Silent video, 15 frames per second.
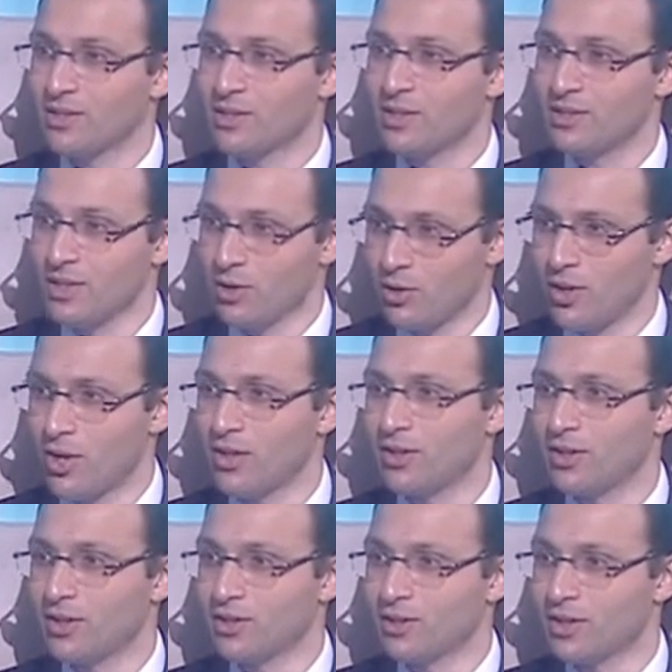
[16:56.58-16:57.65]
Yes, a lot
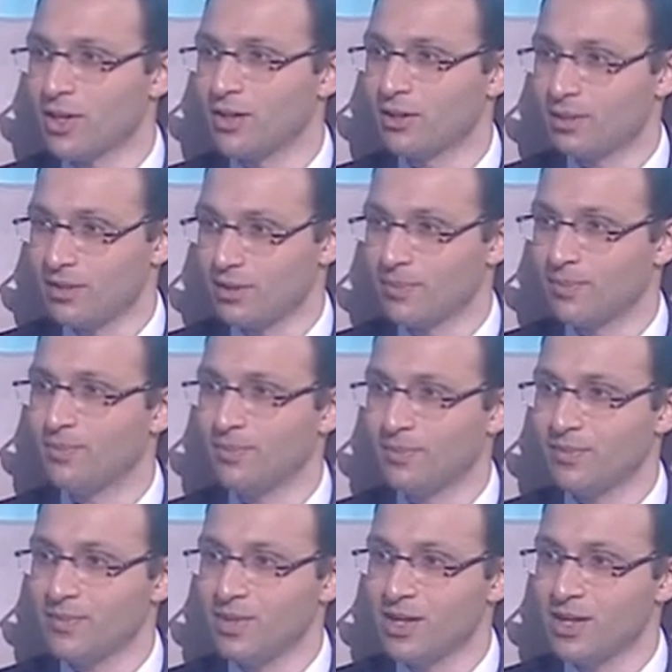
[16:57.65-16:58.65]
of success for the president.